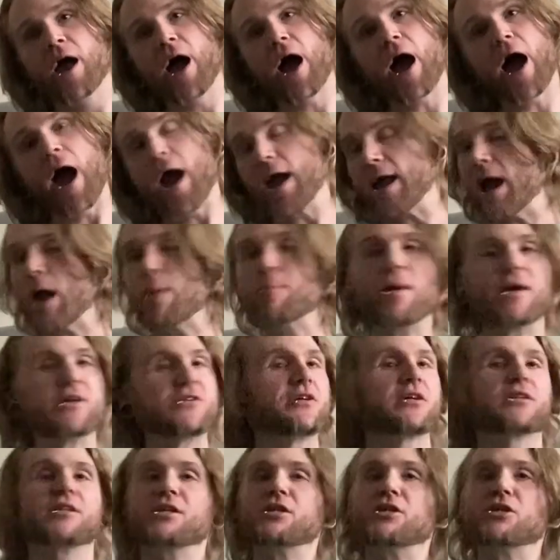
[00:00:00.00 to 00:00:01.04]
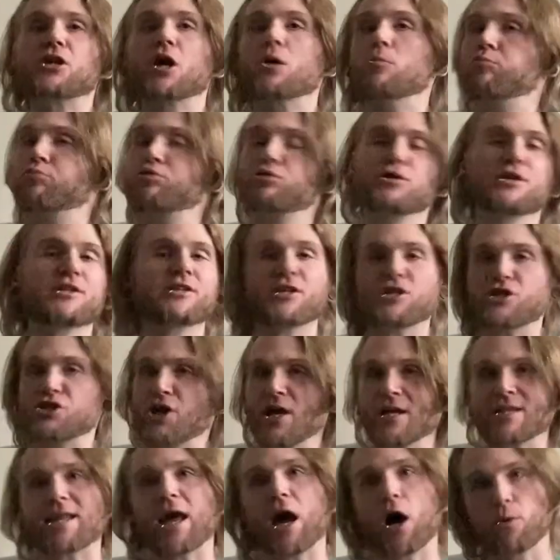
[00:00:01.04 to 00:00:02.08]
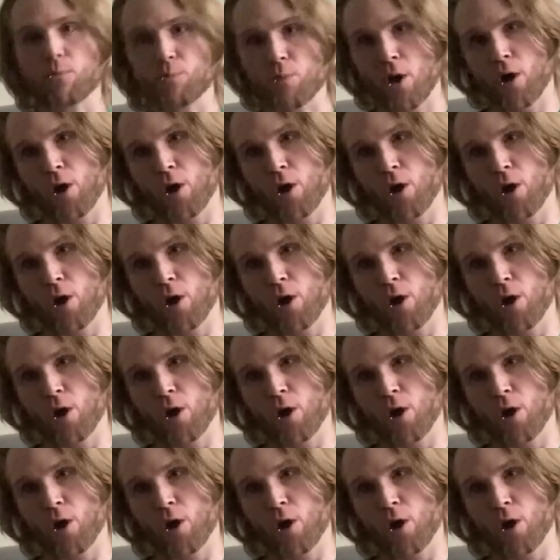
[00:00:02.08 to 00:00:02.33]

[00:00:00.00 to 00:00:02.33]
I basically completely shut down.